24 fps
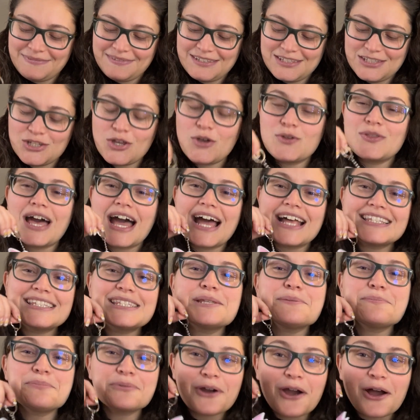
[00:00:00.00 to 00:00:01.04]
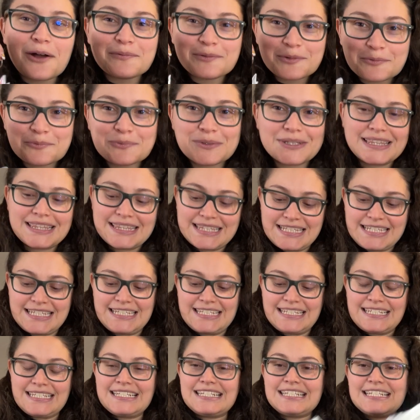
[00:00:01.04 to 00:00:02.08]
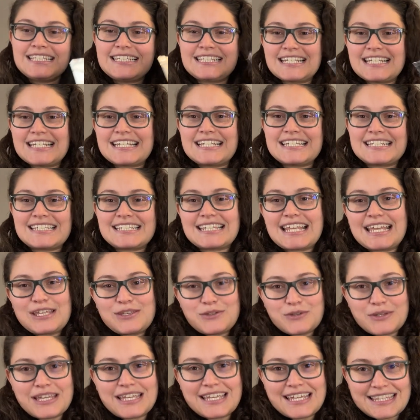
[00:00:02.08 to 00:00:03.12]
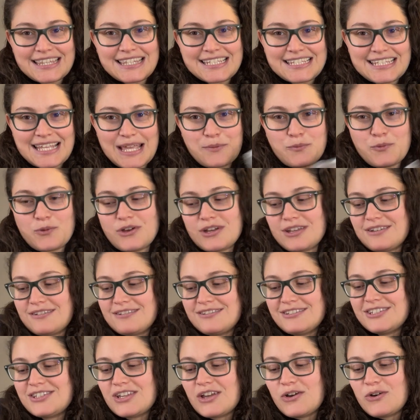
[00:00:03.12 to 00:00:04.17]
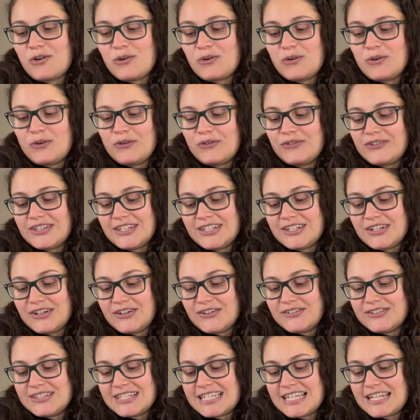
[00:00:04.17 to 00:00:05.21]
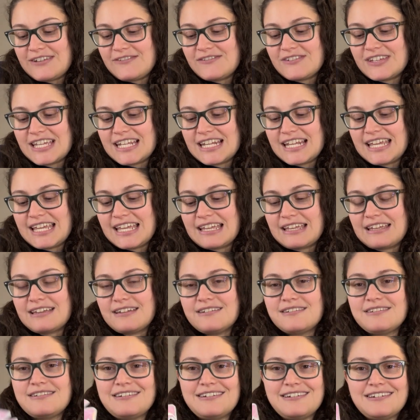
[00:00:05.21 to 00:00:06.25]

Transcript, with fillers: So that's the problem with these is that you can get the same one. So, you know, instead of getting